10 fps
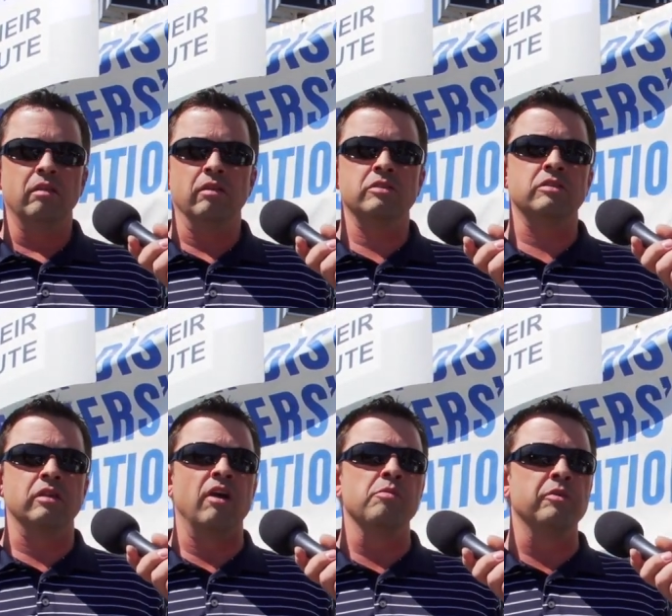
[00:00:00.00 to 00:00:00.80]
This
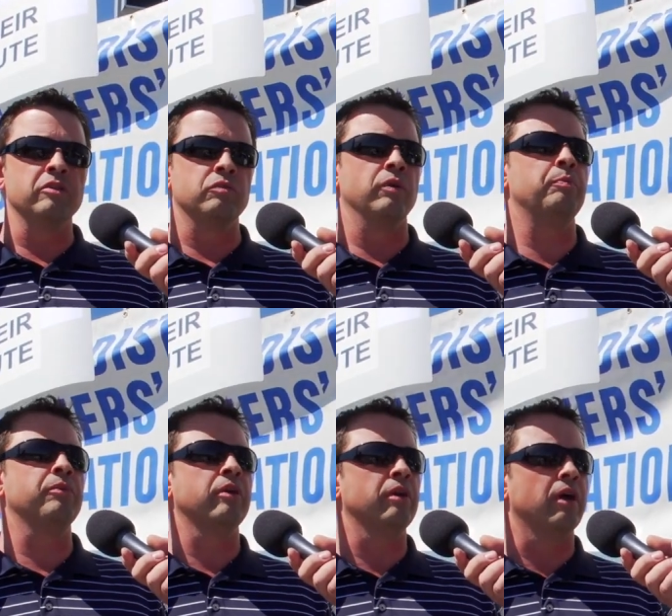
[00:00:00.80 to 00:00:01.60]
government has
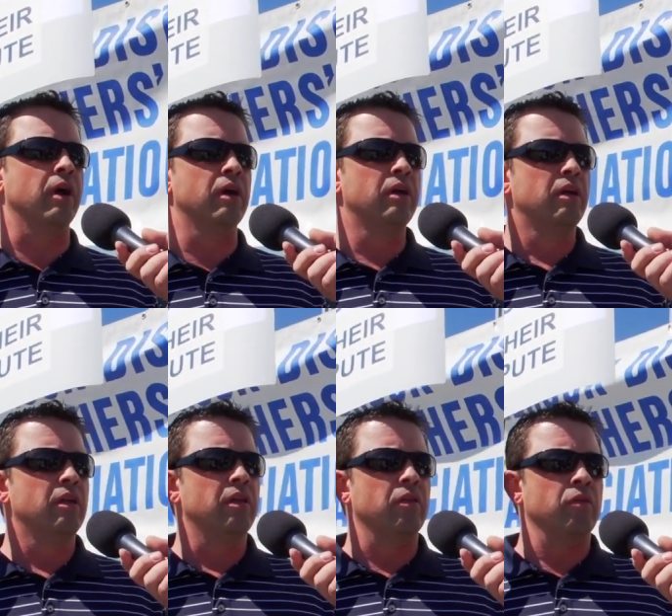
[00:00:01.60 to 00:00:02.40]
ripped
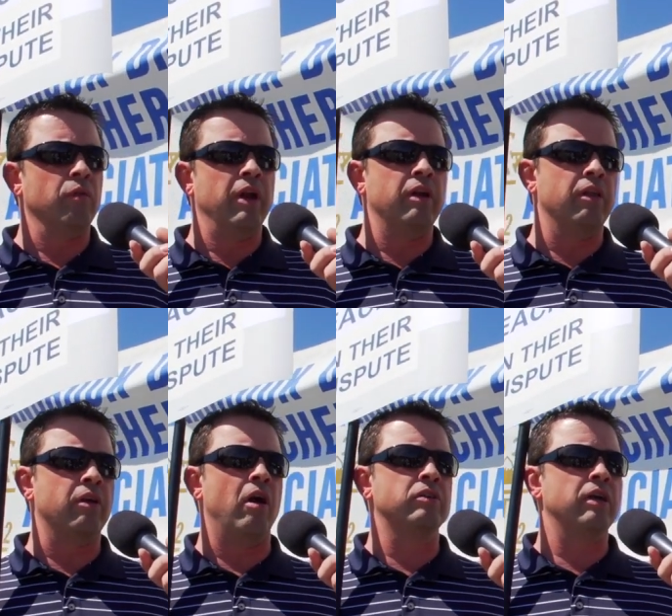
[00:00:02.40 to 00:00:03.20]
went into their
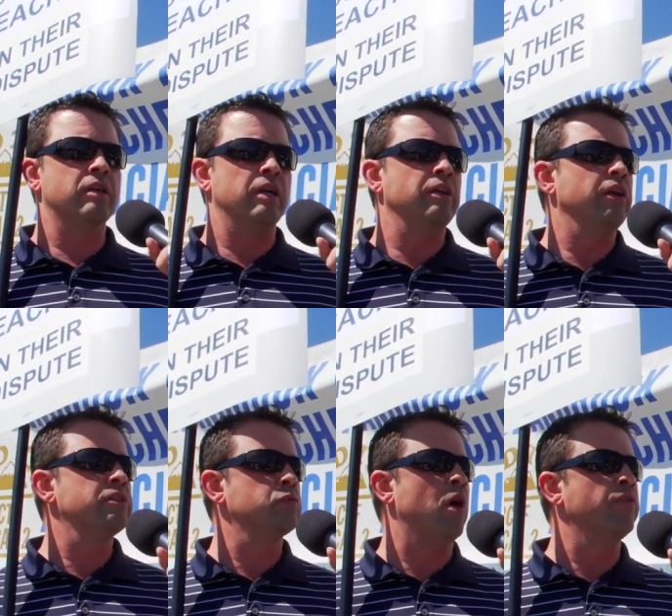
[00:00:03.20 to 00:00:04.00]
contract 10
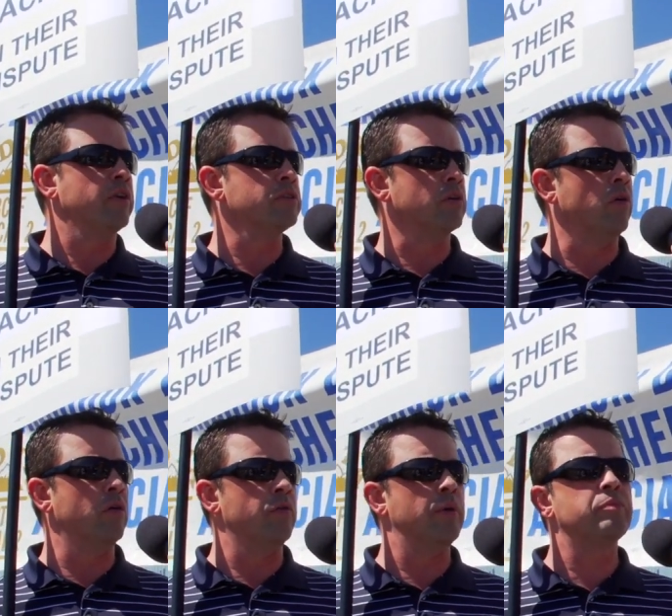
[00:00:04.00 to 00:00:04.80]
years, 12 years
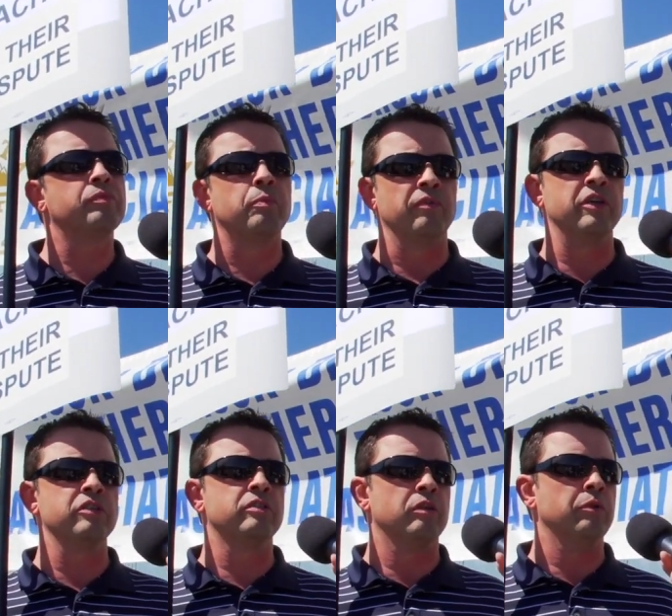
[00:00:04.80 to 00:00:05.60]
ago and ripped
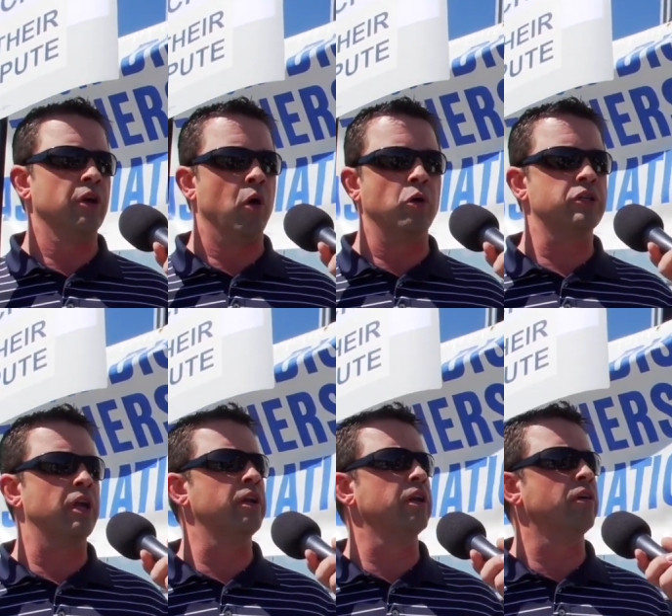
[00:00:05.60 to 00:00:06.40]
provisions that were negotiated